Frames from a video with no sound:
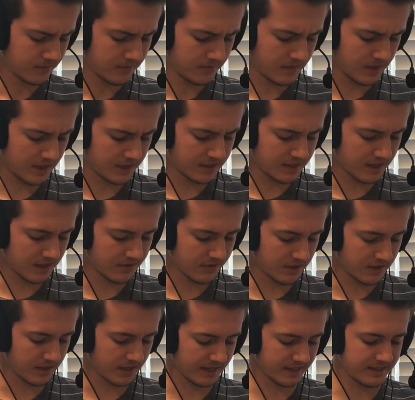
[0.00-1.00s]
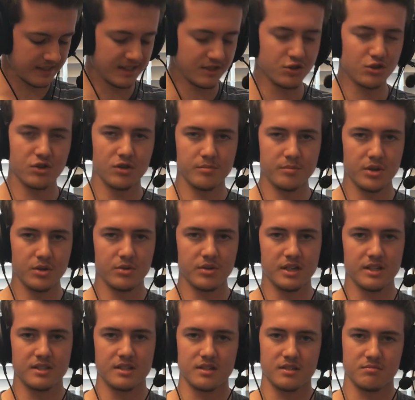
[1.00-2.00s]
Instead of a like digital mute,
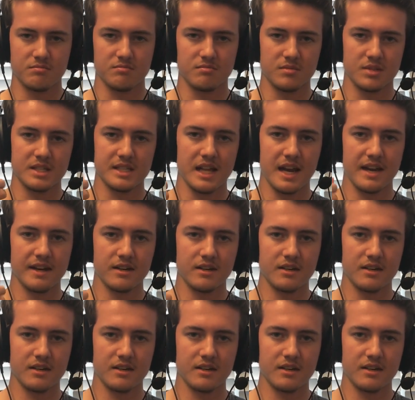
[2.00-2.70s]
it's a slider,